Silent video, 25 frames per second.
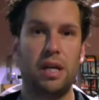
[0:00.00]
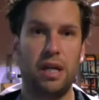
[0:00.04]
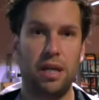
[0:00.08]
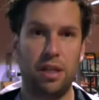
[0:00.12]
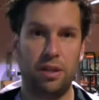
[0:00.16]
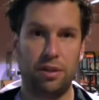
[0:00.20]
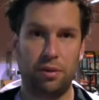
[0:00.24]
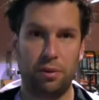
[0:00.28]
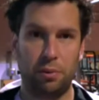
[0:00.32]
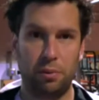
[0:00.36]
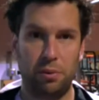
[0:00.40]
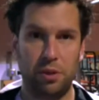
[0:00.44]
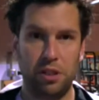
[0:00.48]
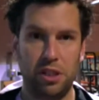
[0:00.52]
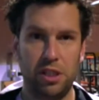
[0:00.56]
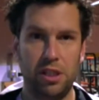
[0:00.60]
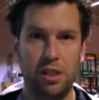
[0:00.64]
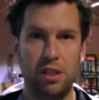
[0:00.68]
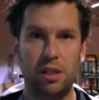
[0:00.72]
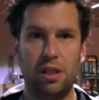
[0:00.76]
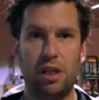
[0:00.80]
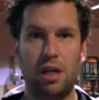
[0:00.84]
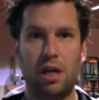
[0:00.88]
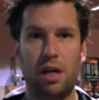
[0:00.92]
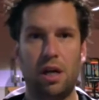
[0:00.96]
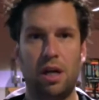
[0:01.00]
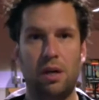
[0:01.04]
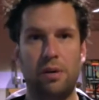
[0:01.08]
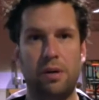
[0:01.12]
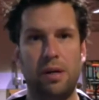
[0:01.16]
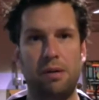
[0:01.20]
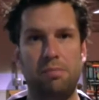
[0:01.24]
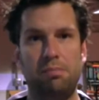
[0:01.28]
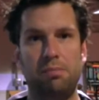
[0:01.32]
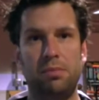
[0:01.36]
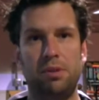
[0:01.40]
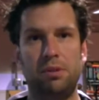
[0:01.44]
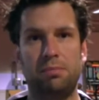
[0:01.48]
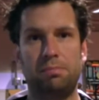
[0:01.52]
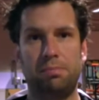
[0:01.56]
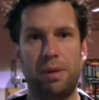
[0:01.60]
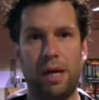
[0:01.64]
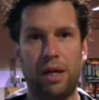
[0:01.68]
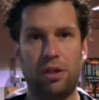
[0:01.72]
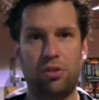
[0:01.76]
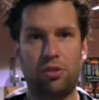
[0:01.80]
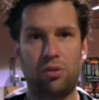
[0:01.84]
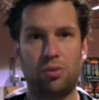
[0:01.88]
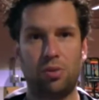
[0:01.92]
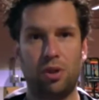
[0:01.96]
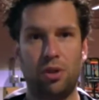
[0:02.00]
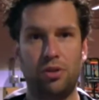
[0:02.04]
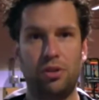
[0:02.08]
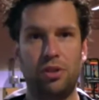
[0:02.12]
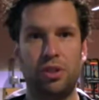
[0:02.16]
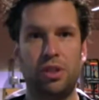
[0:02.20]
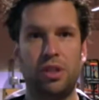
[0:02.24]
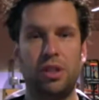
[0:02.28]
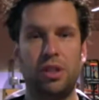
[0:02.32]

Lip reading: A 3 RM back squat